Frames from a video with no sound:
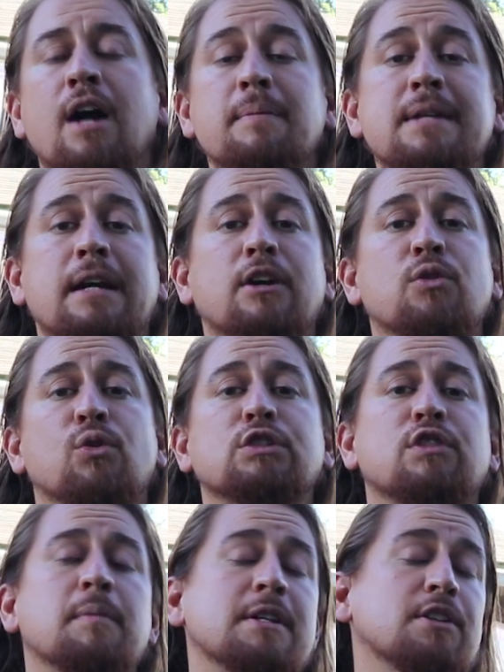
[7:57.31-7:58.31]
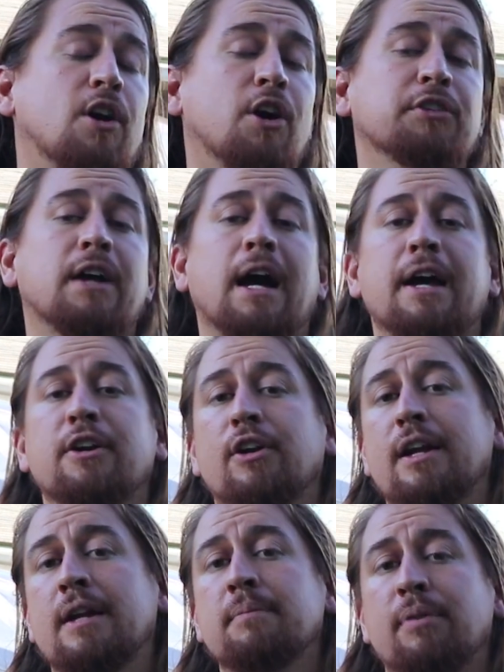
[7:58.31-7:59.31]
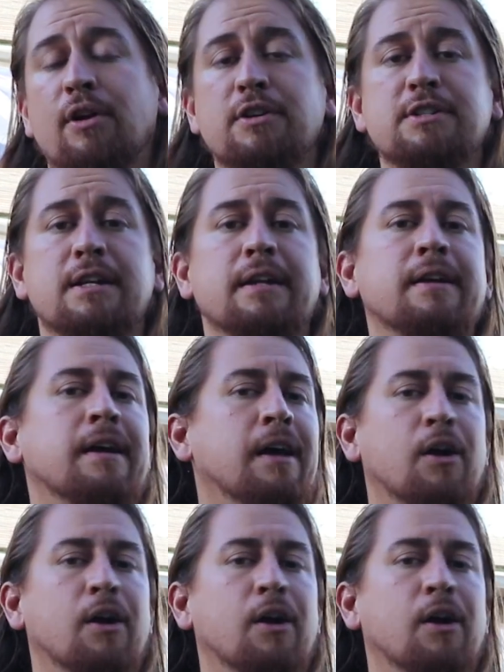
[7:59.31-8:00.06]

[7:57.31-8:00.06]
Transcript: Come take a course from us online or in person.